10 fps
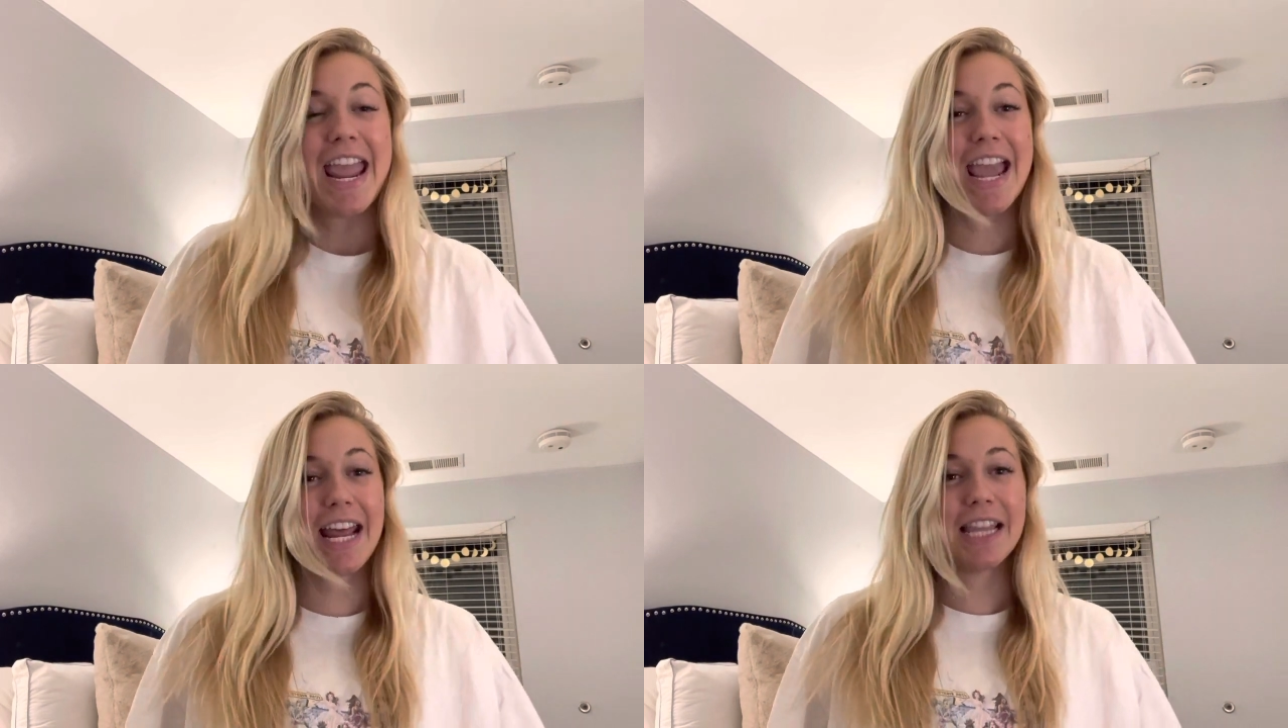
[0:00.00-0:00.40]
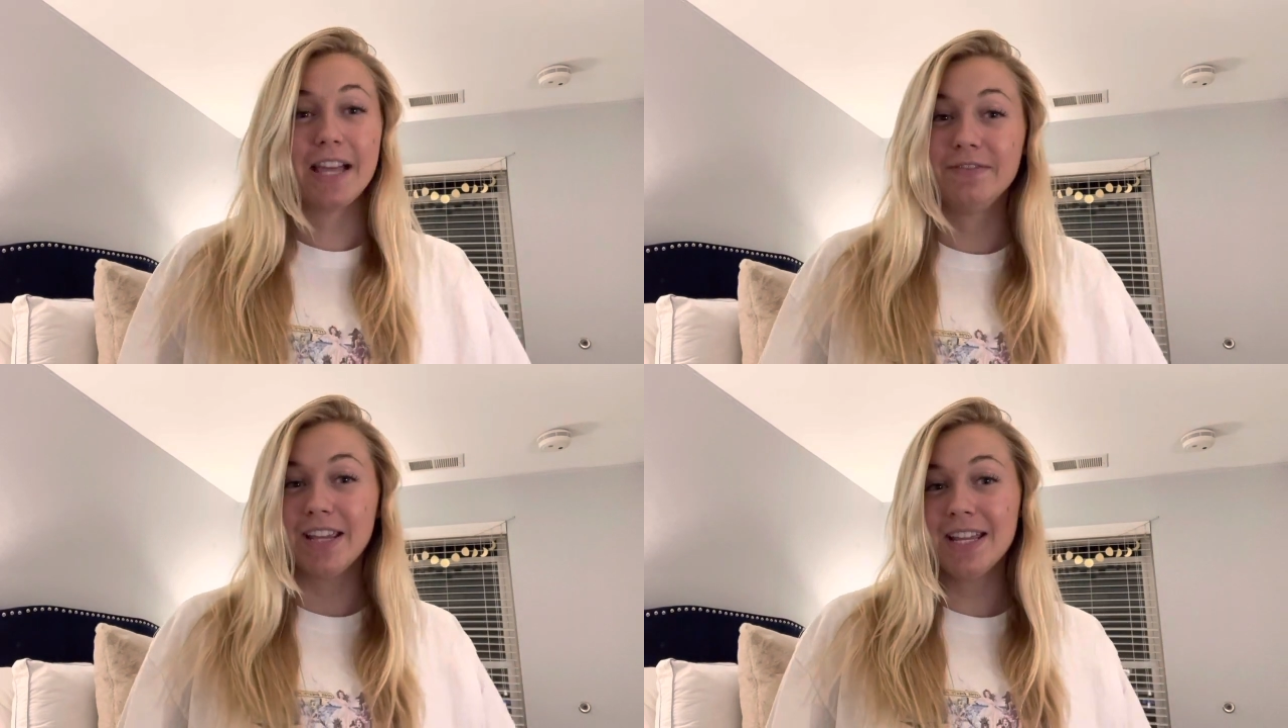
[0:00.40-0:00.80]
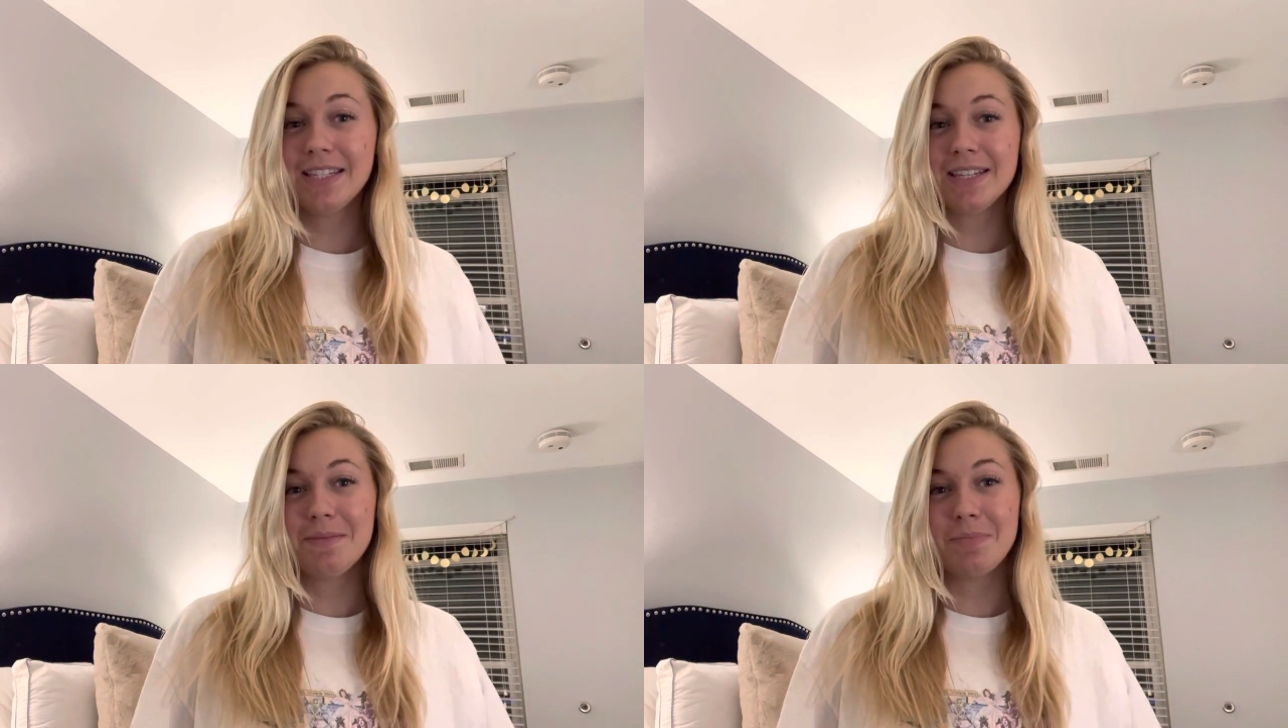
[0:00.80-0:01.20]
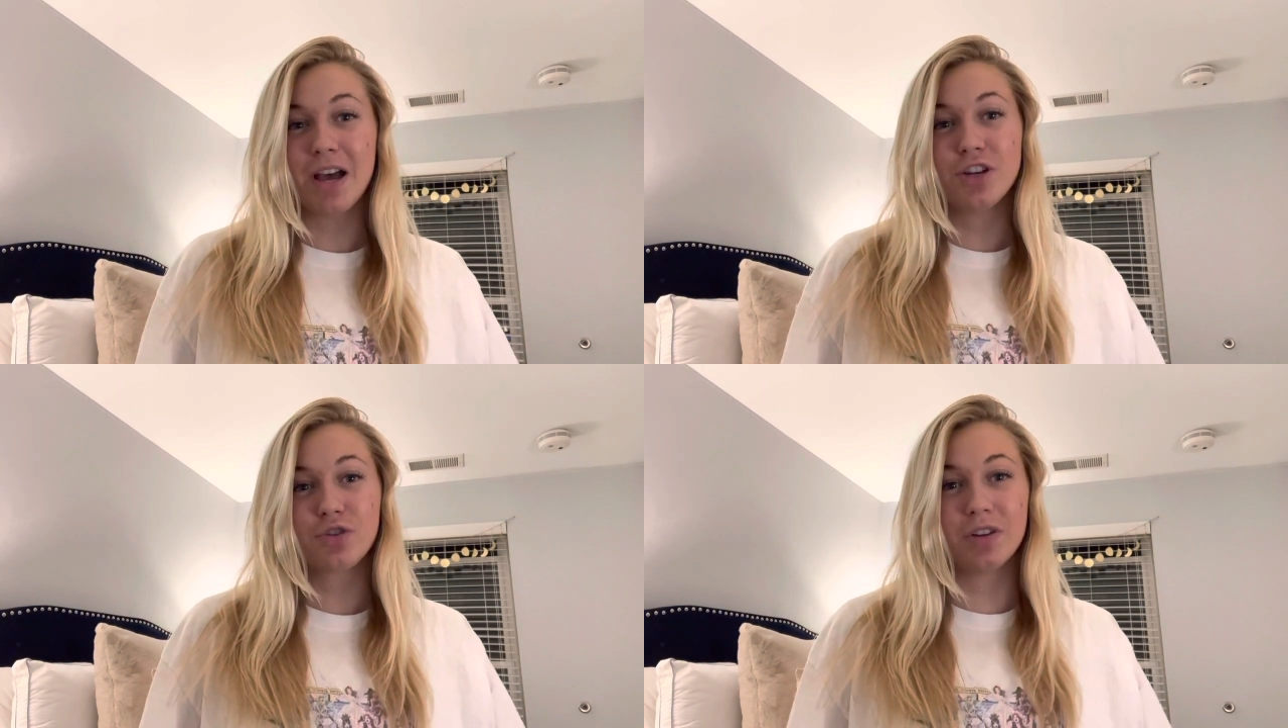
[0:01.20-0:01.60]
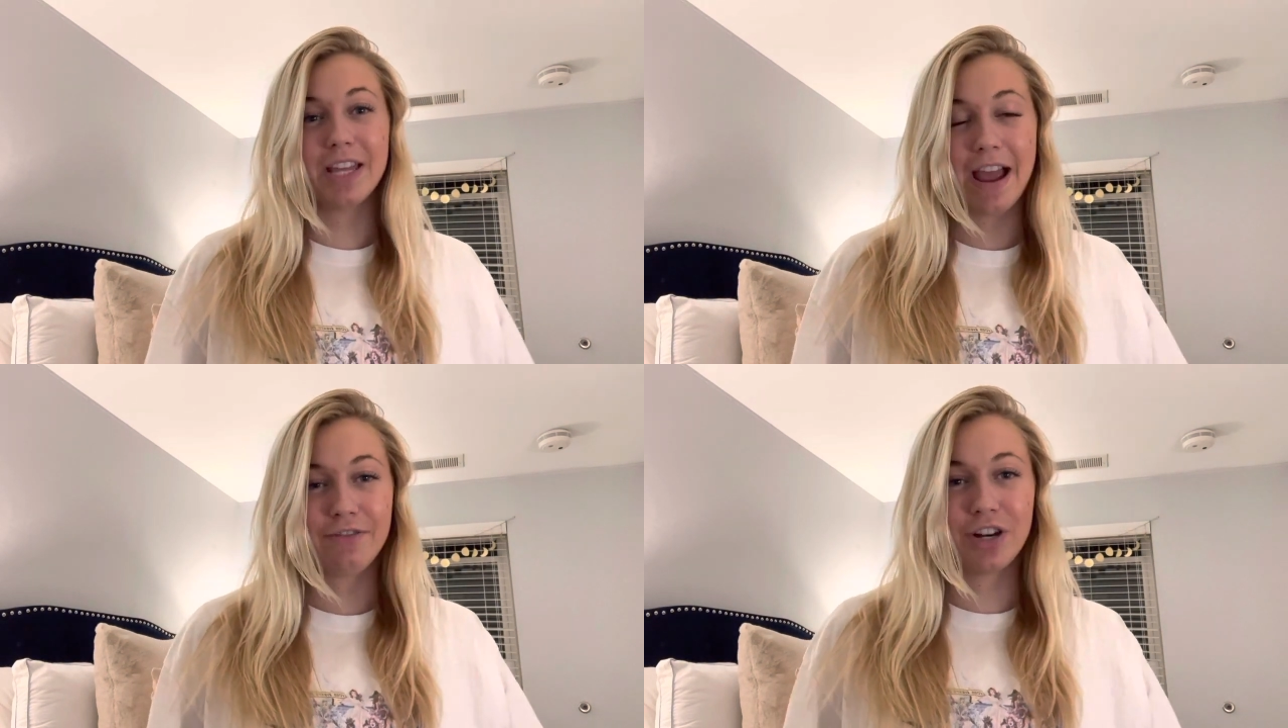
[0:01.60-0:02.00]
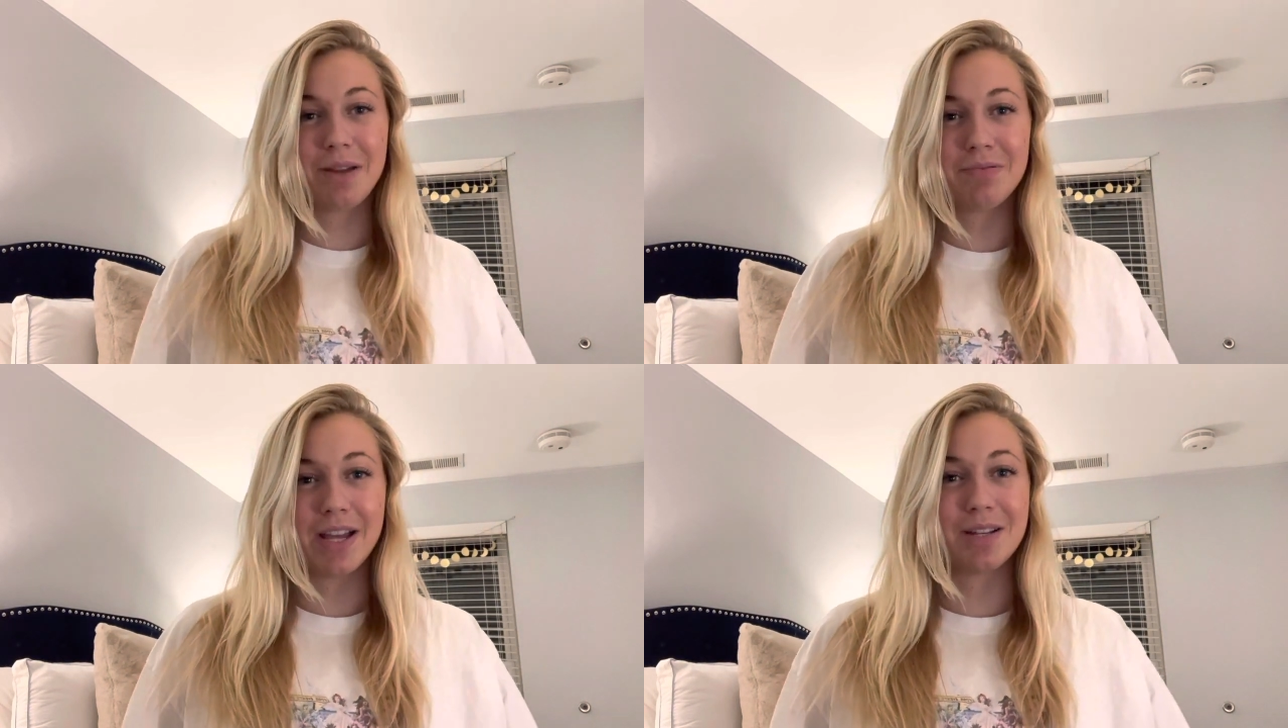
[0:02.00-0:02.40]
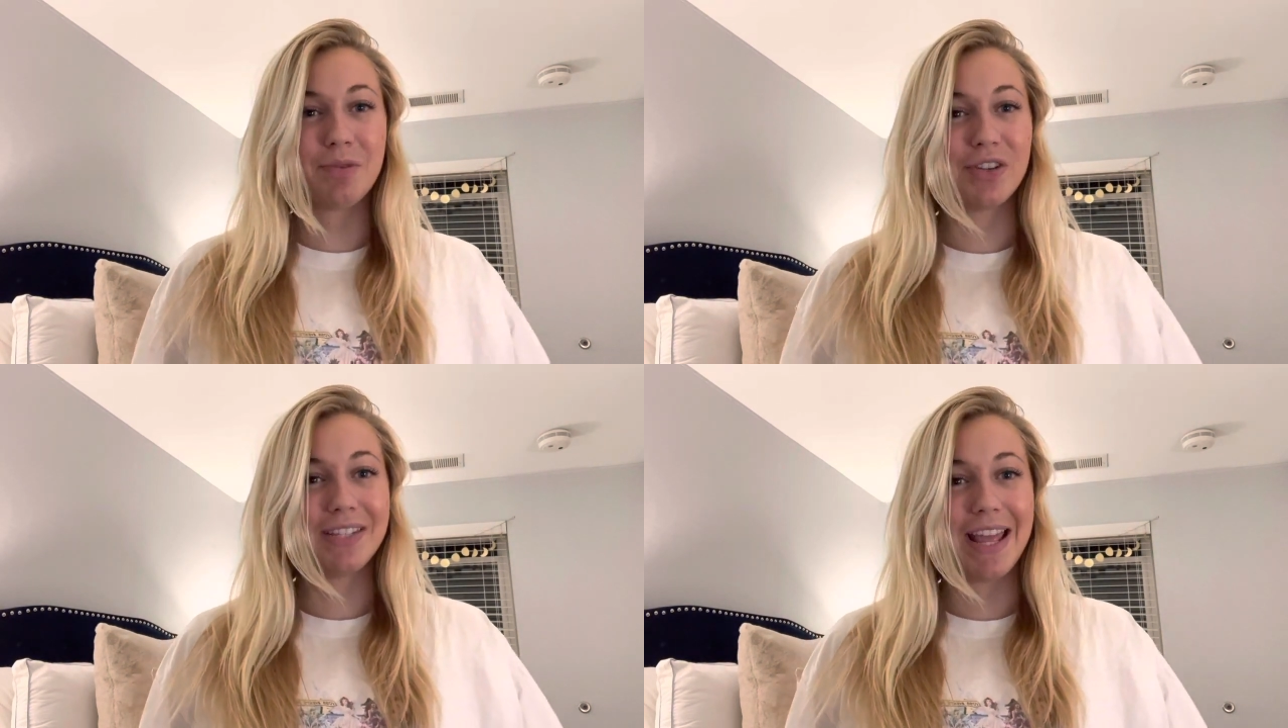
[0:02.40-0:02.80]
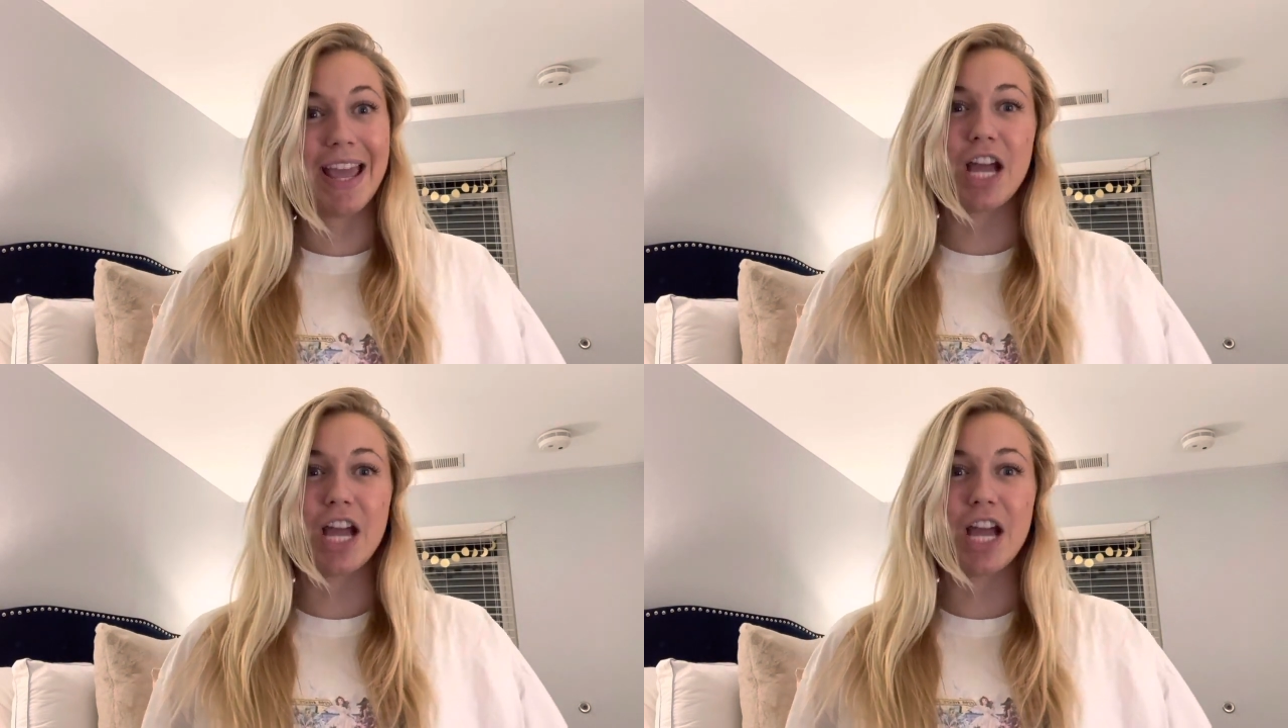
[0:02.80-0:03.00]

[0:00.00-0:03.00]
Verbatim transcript: and I loved it, but shortly after I applied to Ball State,